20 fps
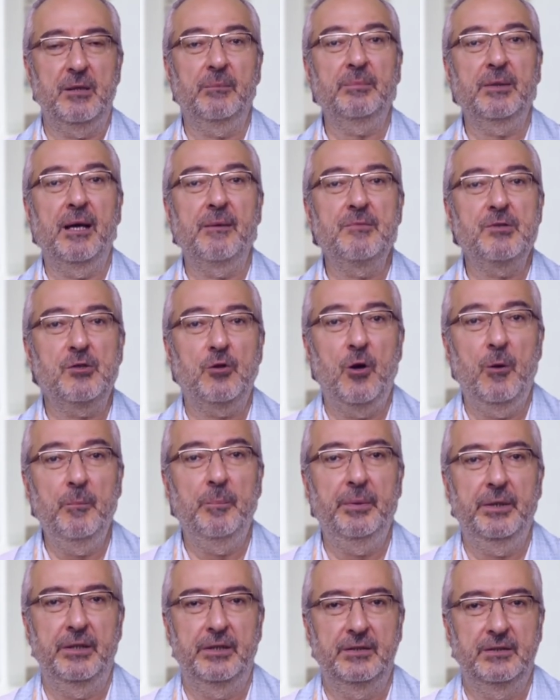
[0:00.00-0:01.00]
Sometimes
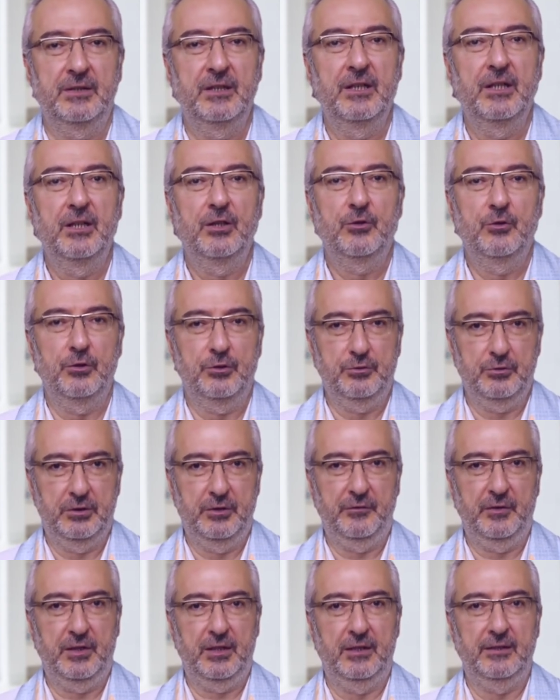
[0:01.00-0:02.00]
companies go
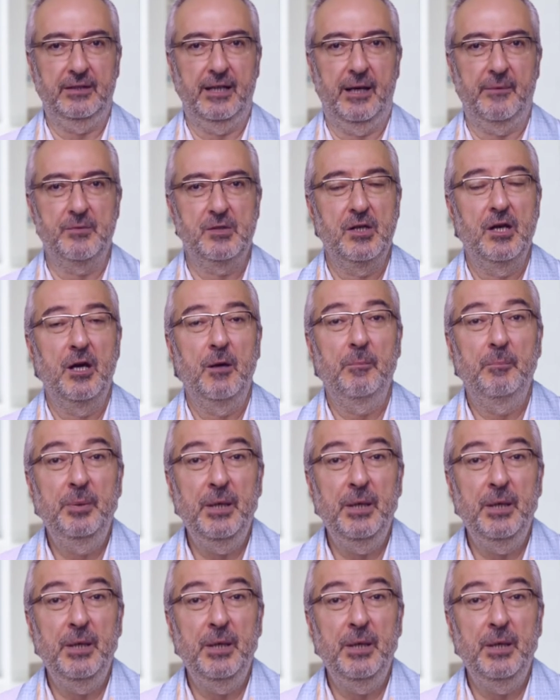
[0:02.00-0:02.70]
through difficult times.